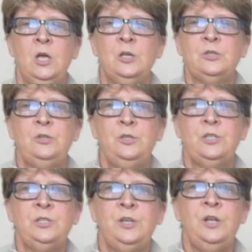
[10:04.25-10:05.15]
So you're
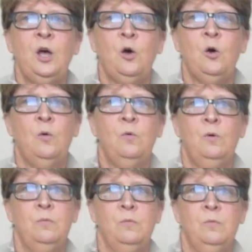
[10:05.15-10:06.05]
just going to go
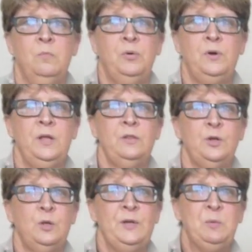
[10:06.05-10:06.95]
putting a
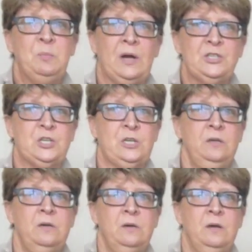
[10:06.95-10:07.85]
little bit of pressure
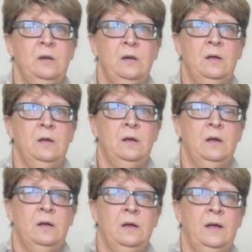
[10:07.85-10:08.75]

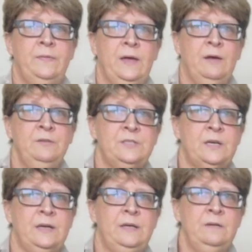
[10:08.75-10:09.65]
on the
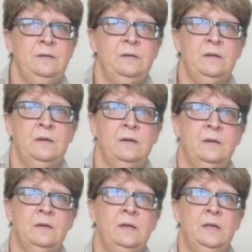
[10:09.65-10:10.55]
outside.
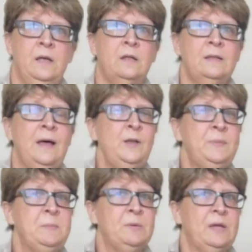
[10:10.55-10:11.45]
A lot of
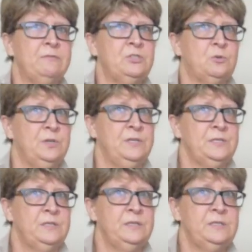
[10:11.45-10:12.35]
people have soreness
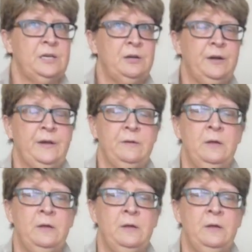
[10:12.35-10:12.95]
in this area.